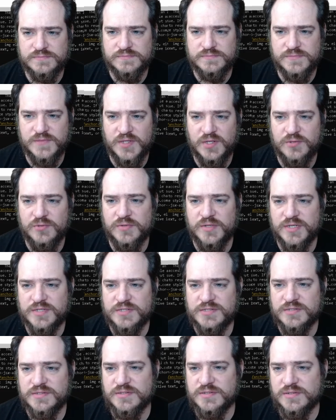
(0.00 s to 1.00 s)
Oh,
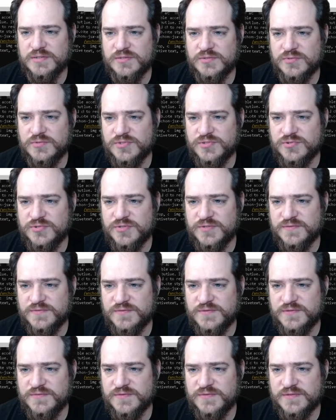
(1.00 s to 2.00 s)
actually retrieve
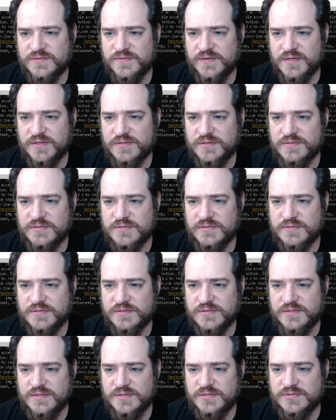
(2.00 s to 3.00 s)
different values.
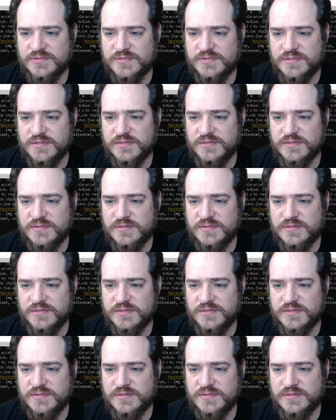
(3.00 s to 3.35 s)
Interesting.